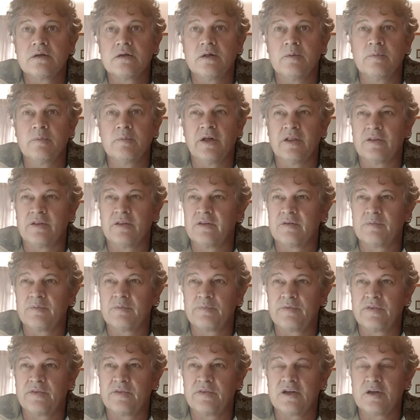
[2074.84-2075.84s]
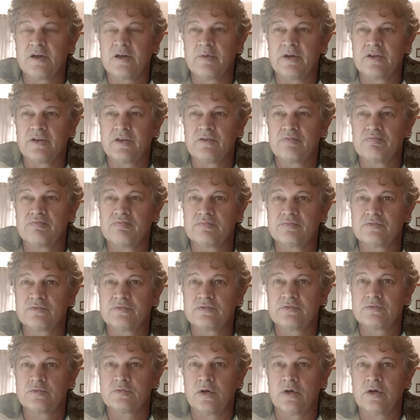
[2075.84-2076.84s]
about, I think about
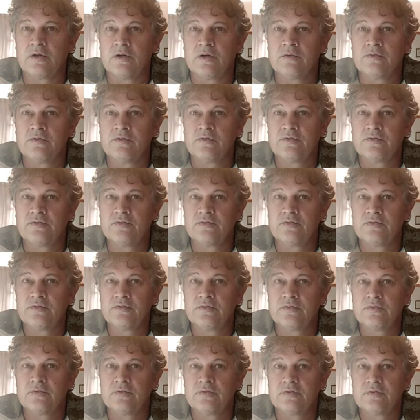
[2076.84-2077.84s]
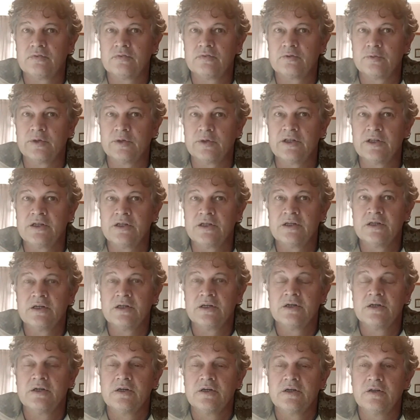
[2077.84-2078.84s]
12, 20
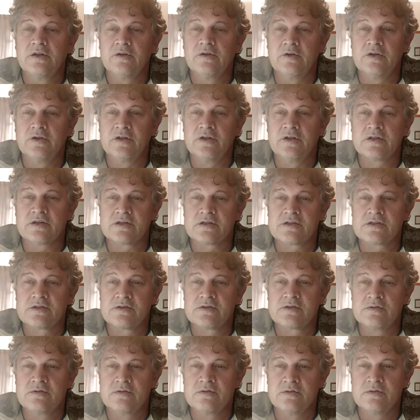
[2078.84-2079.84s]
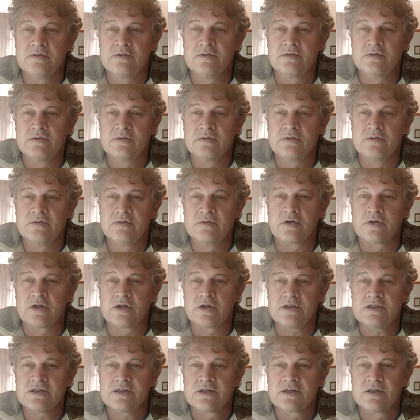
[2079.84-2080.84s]
UNITAs to escort
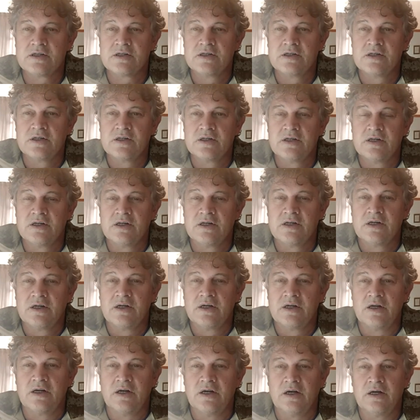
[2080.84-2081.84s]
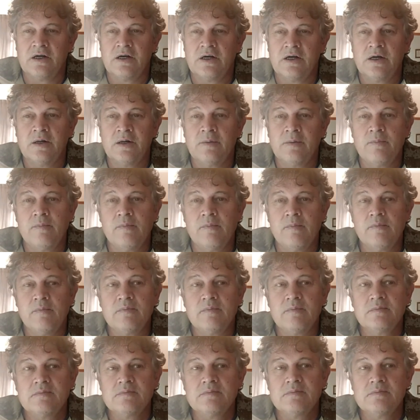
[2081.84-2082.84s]
us. Um,